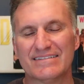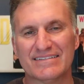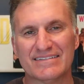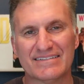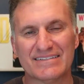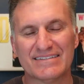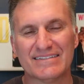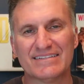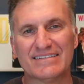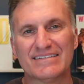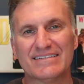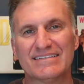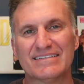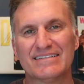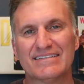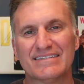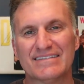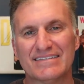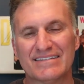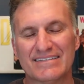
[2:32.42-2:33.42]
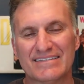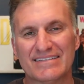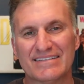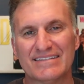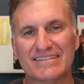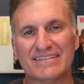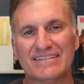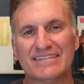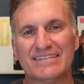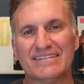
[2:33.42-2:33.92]

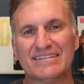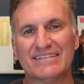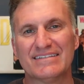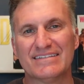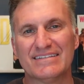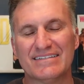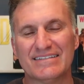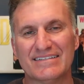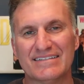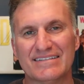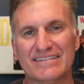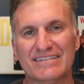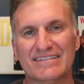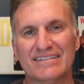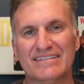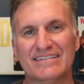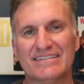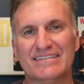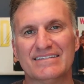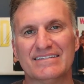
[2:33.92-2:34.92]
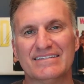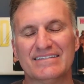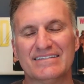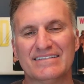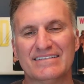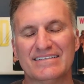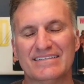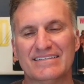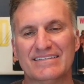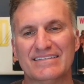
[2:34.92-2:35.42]

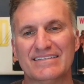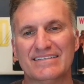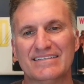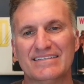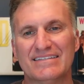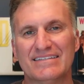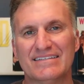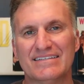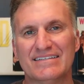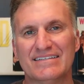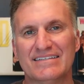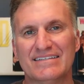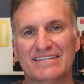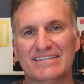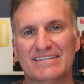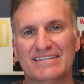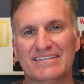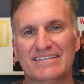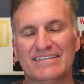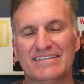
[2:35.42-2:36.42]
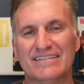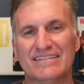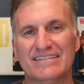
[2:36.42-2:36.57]
This person isn't speaking.